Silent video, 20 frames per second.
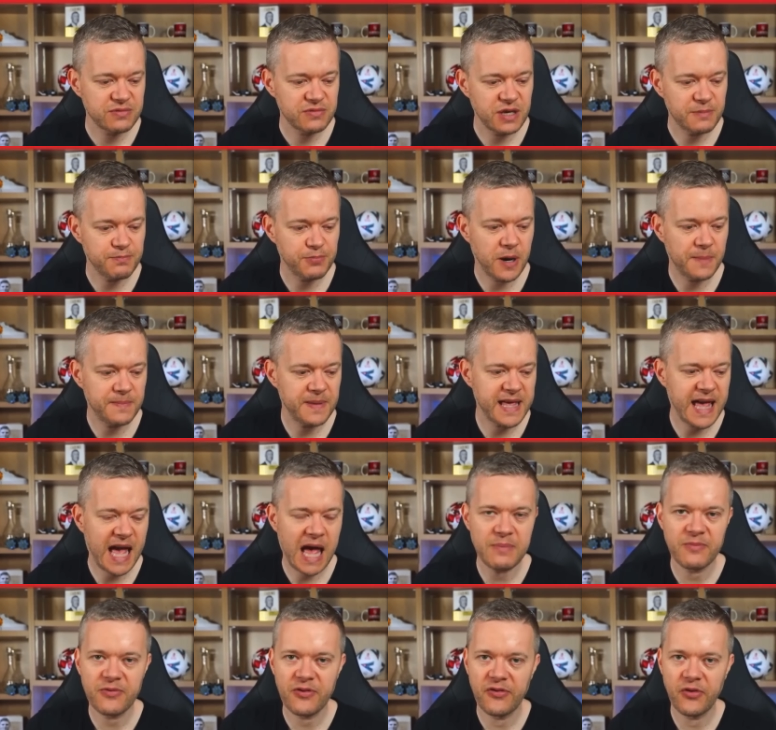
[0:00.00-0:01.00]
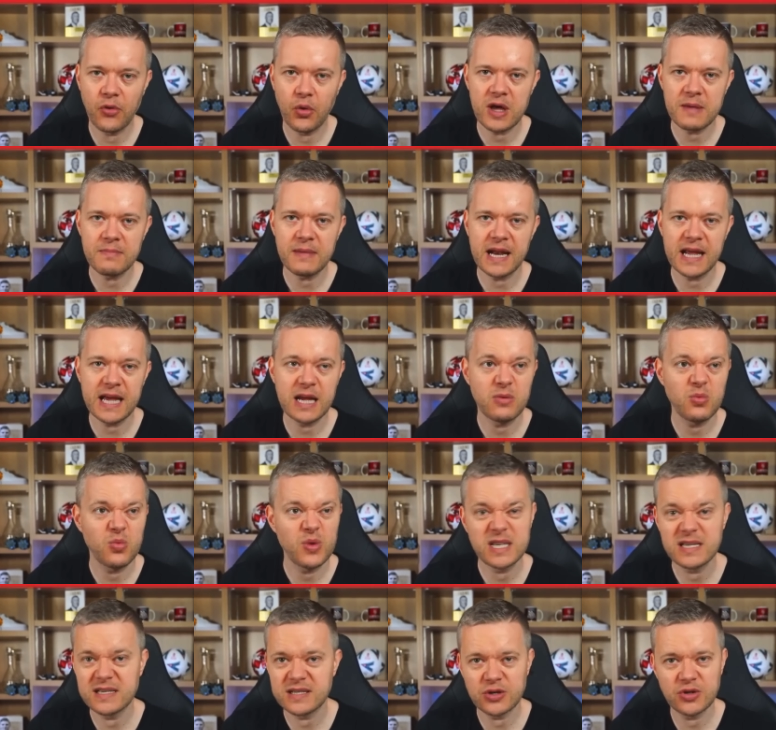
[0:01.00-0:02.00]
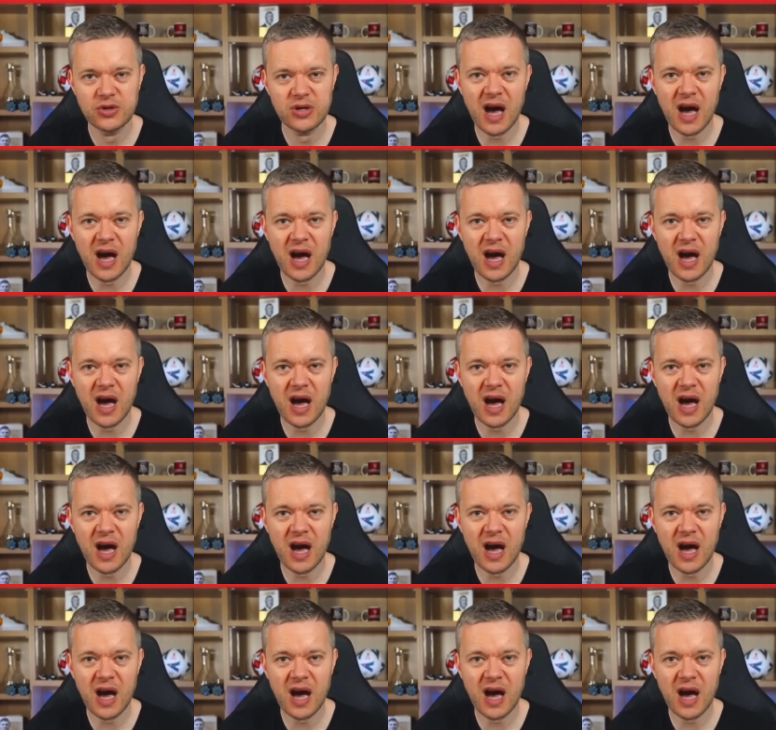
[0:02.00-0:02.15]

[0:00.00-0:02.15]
you'd probably get him for 40 million, which is a good...